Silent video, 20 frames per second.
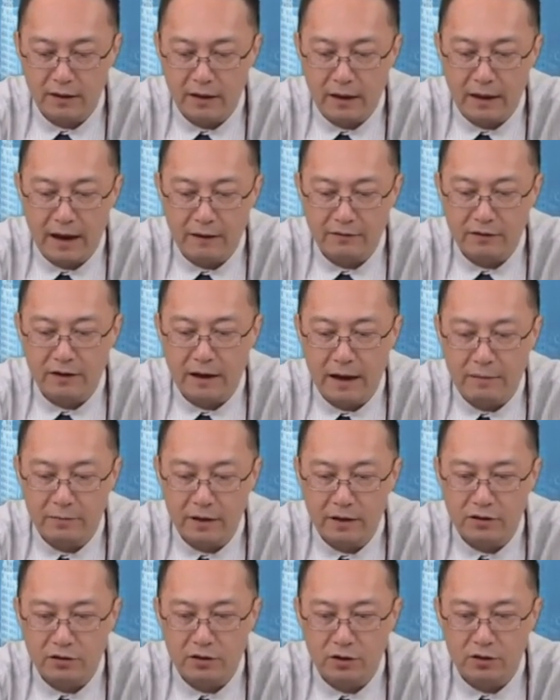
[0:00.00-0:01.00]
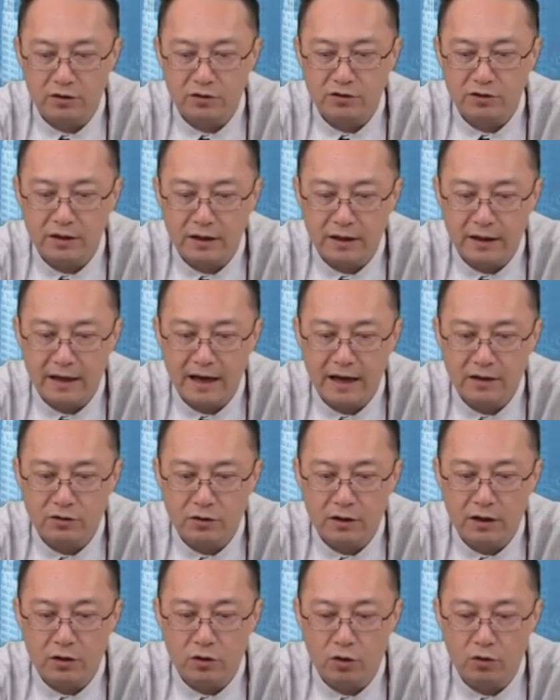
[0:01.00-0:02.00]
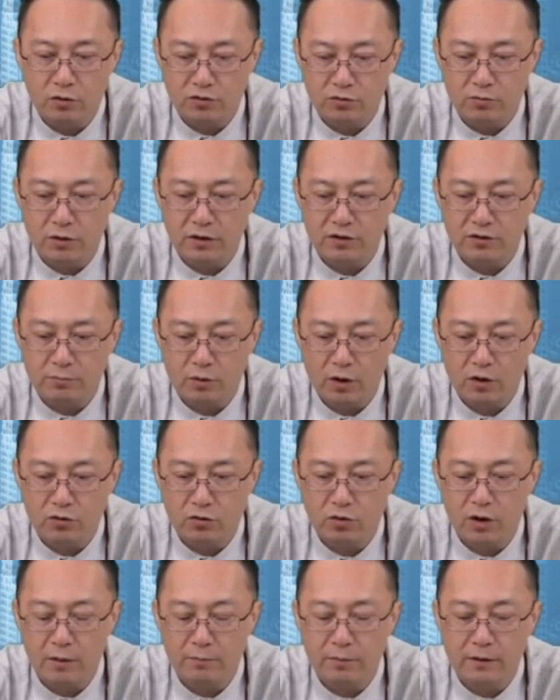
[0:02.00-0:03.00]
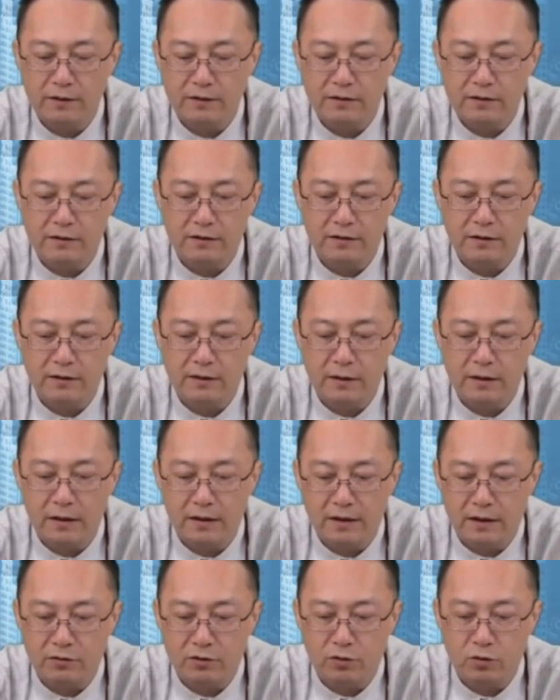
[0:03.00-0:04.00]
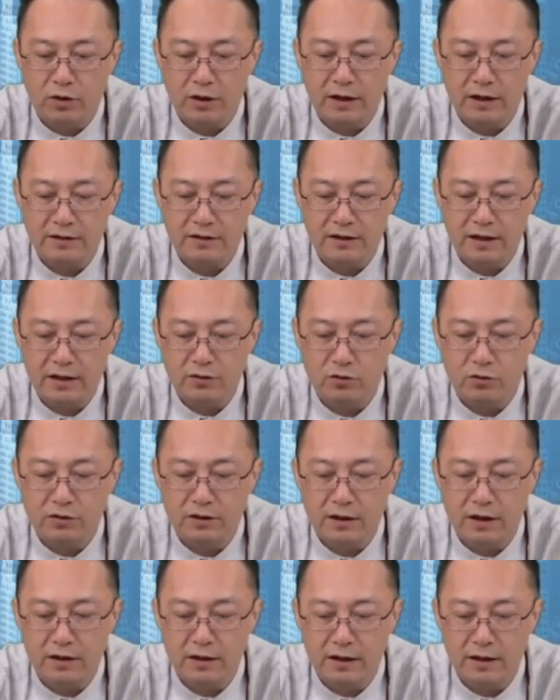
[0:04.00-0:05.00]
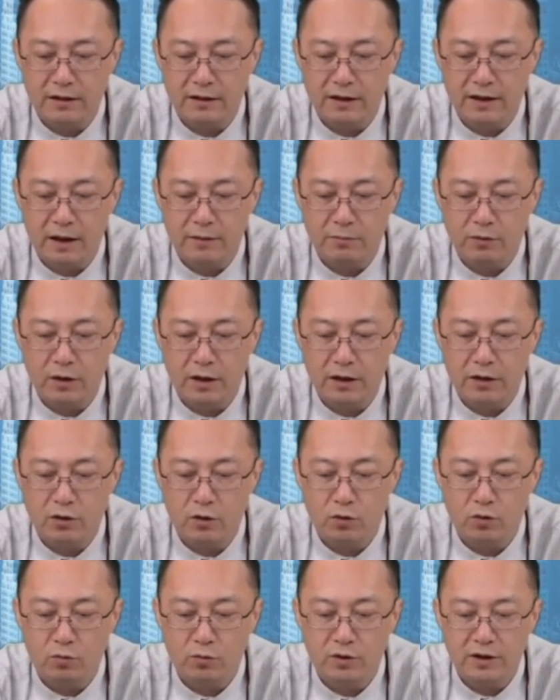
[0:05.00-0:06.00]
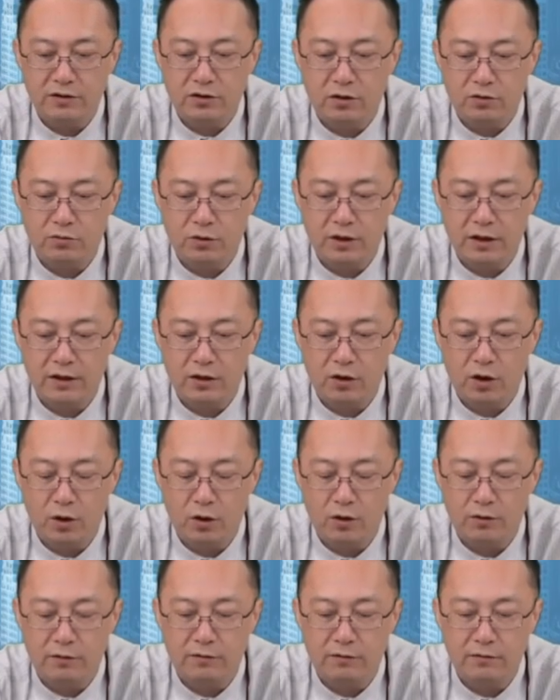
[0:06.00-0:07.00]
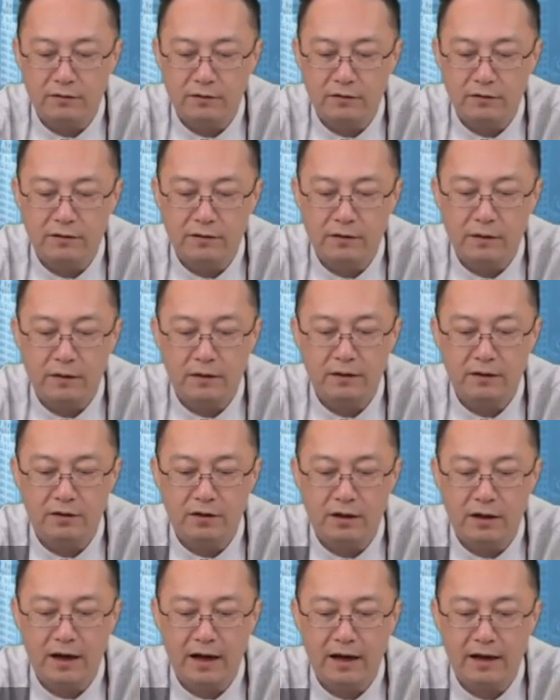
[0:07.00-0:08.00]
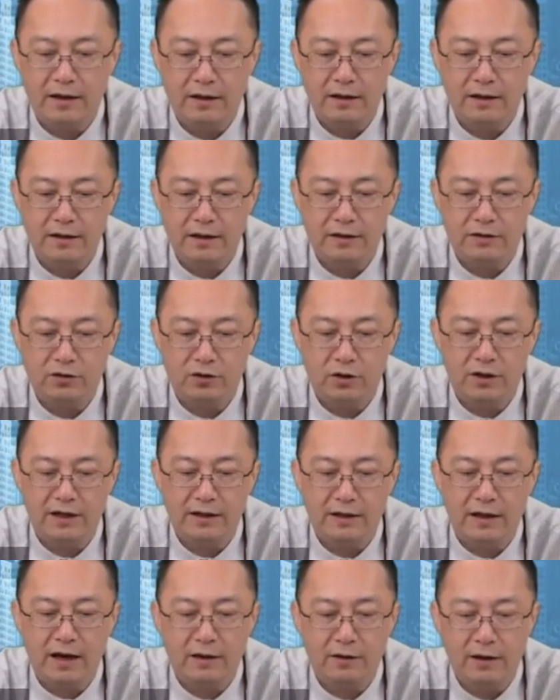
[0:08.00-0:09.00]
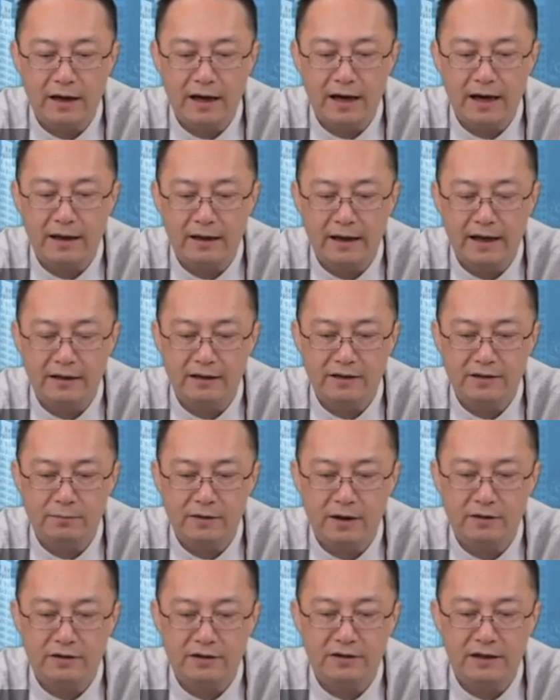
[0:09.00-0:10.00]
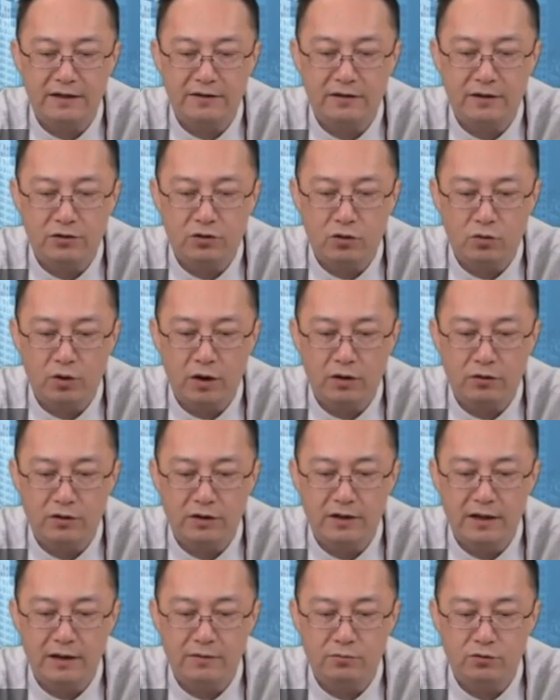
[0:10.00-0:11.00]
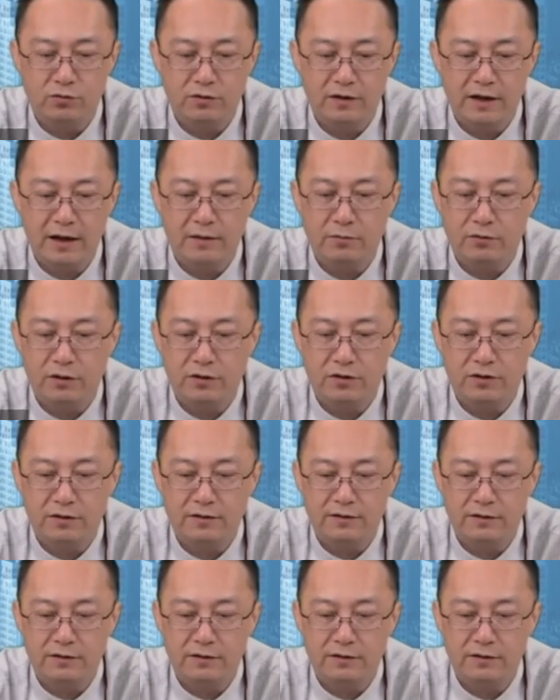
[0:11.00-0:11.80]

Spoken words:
After that big surge, it actually closed with a small drop. If you look at its candlestick, the upper and lower wicks are really long. Today, it's turning down again and is about to test the 200-day moving average.